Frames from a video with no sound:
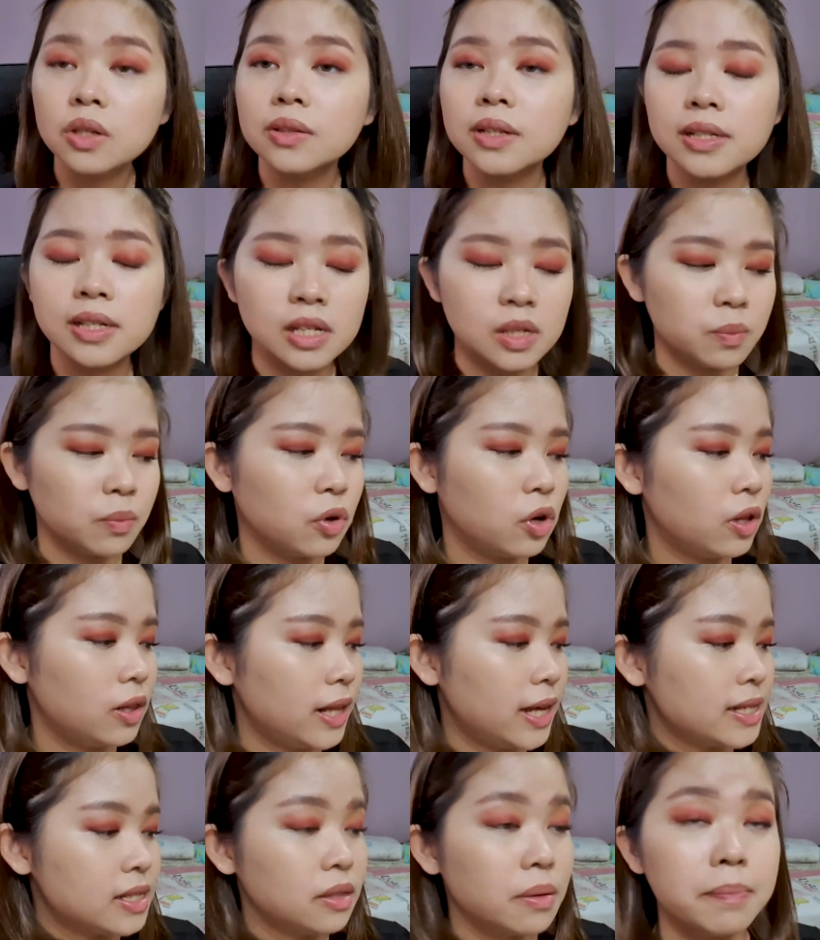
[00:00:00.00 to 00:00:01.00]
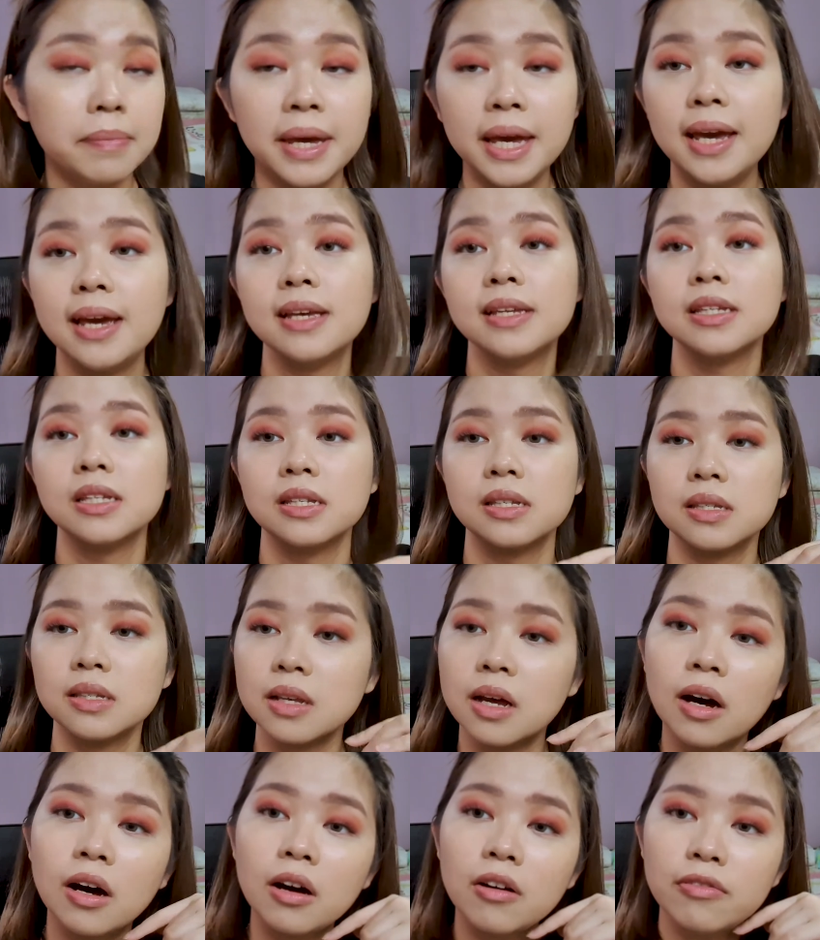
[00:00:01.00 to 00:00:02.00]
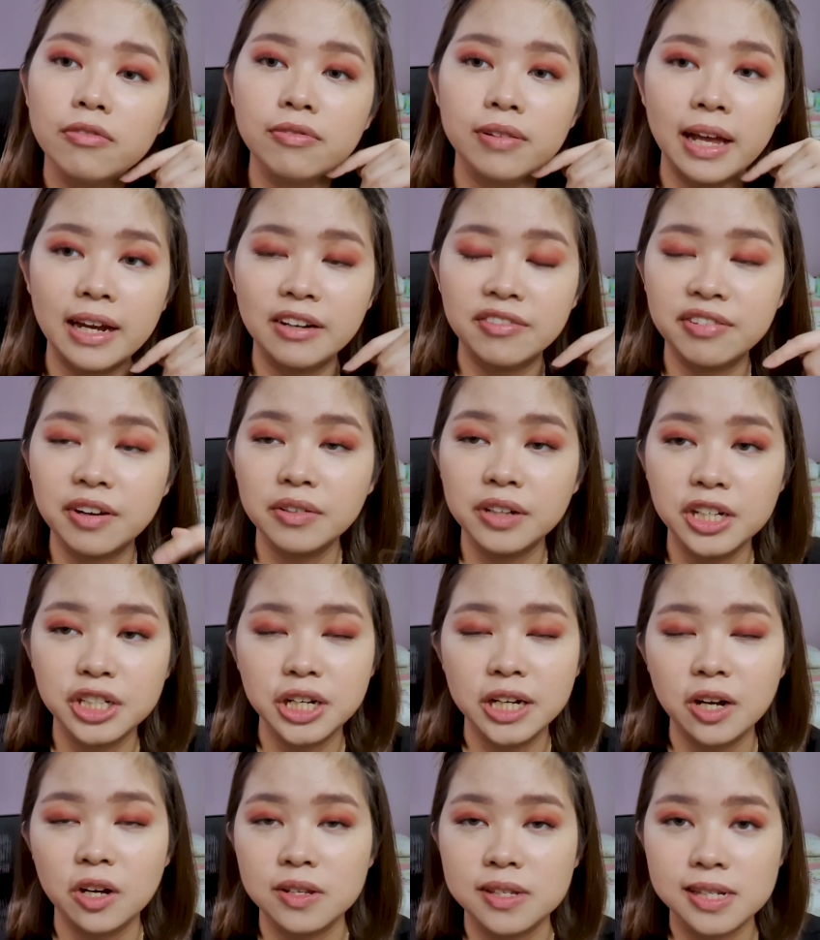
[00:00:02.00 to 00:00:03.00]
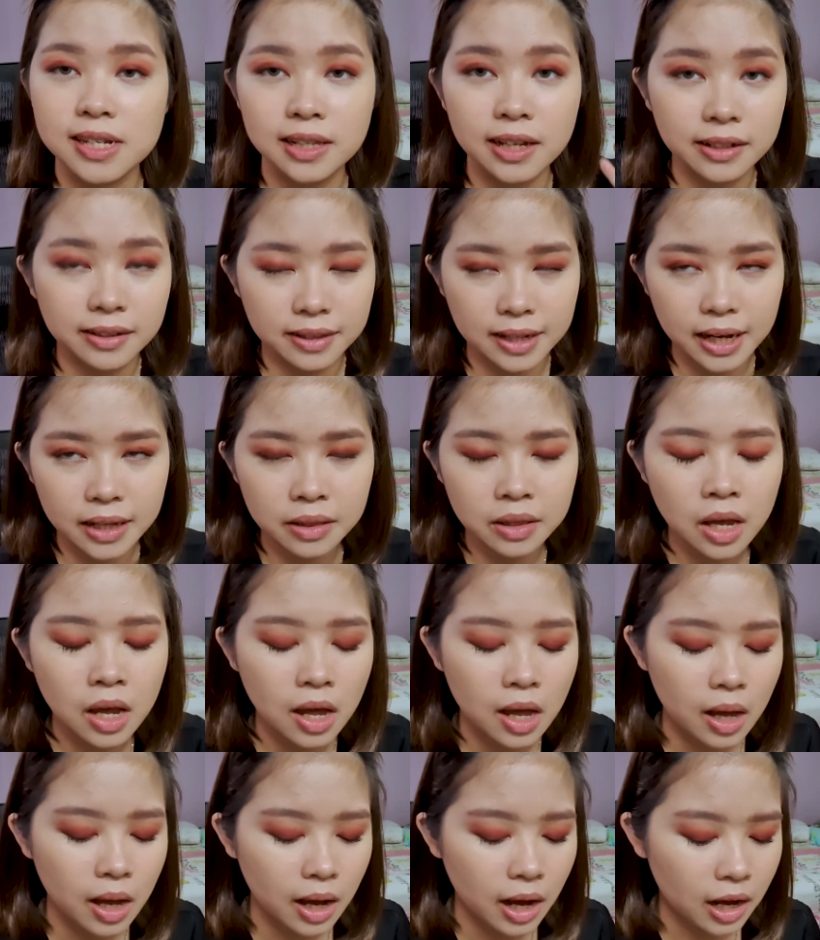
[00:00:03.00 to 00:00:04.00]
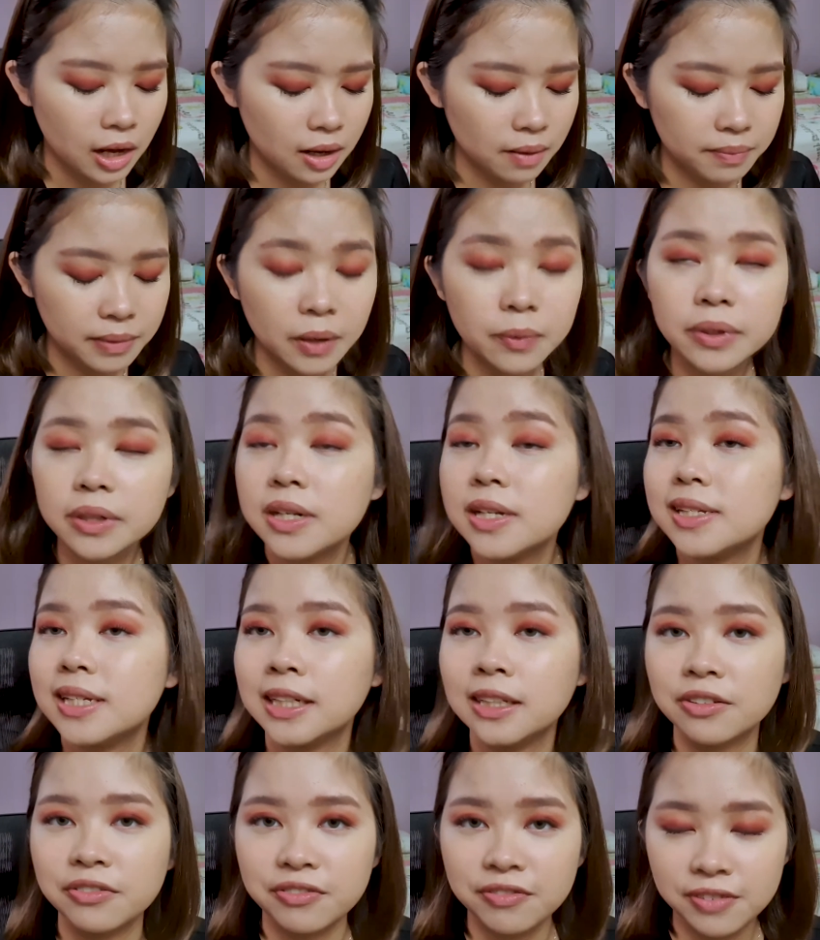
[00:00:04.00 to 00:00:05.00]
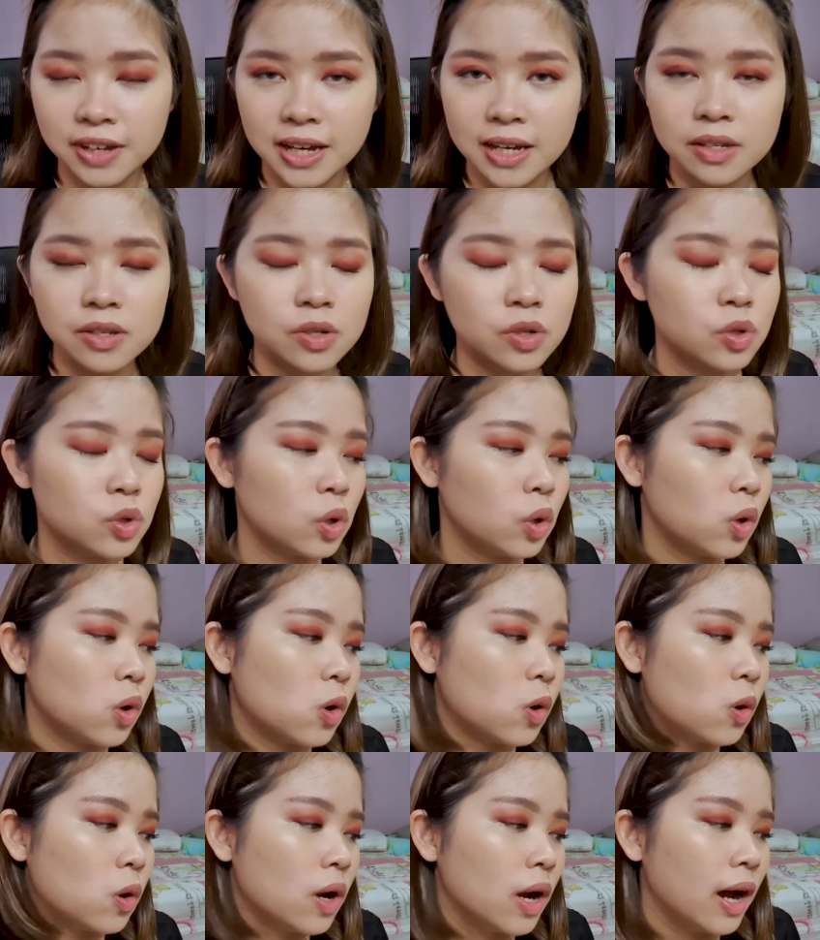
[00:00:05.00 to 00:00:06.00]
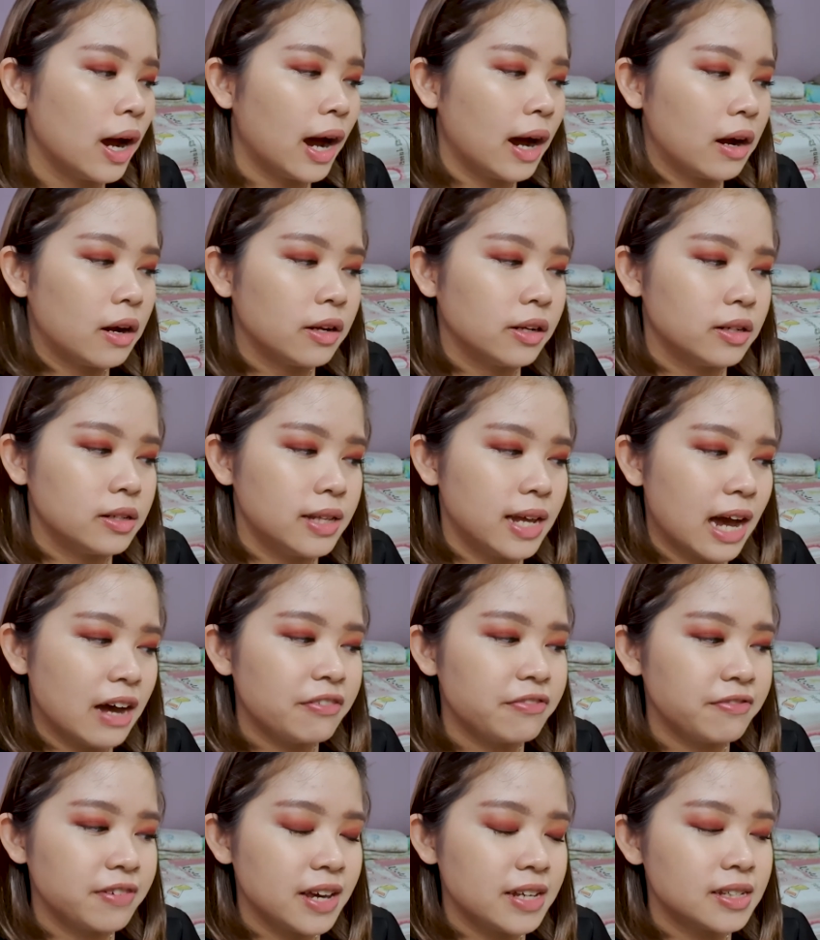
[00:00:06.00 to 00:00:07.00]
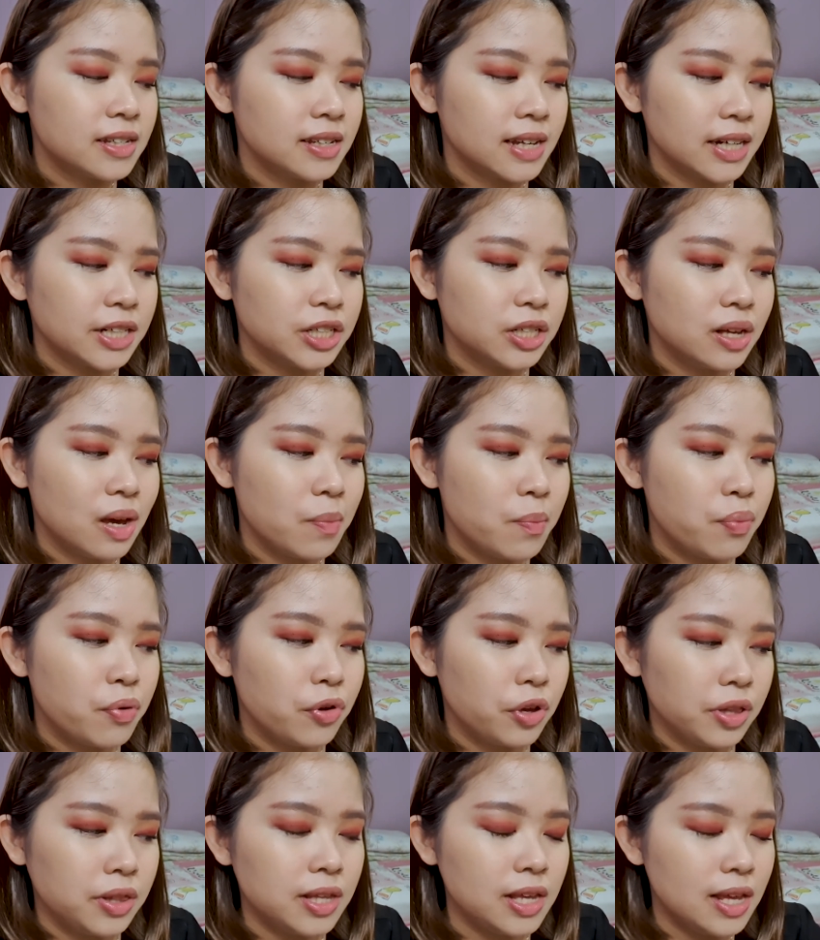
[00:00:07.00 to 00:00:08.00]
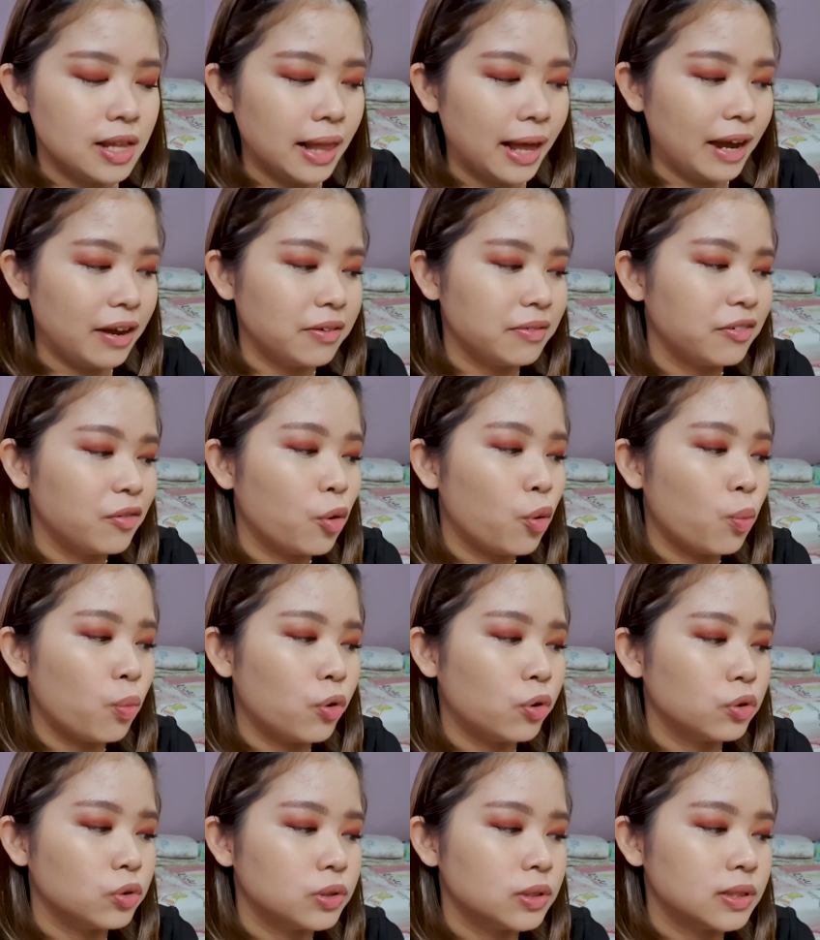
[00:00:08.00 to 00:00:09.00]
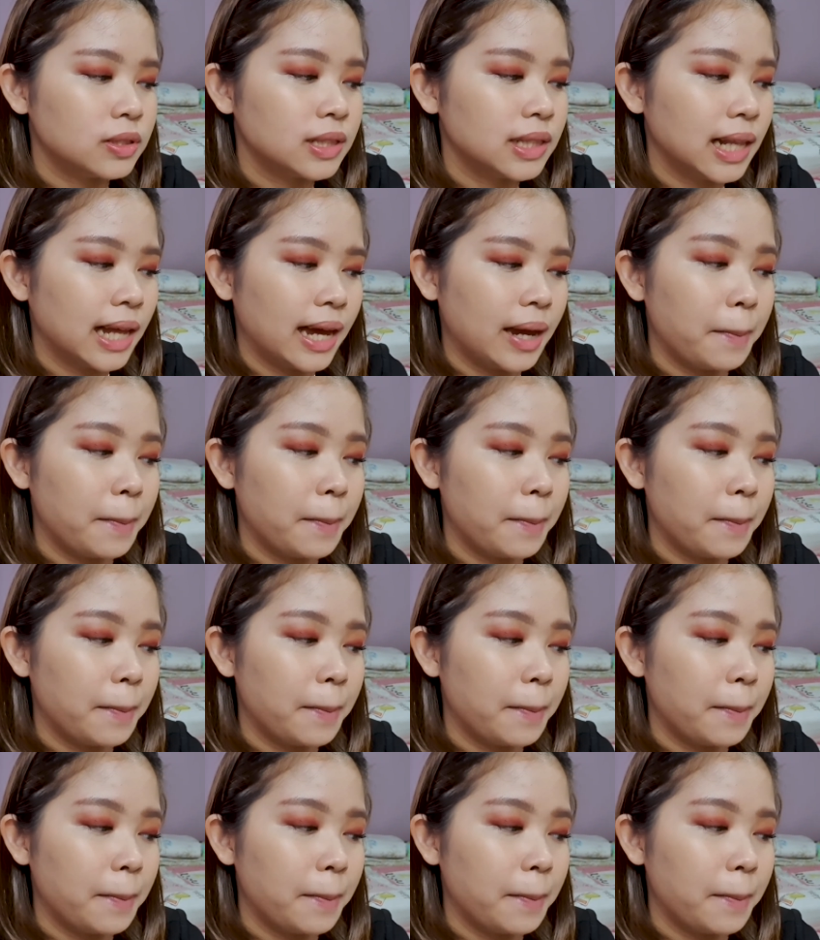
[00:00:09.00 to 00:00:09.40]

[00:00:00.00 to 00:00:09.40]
this is more or less the base of like the foundation and concealer done. Now we're gonna set the face. So their face is actually pretty like almost like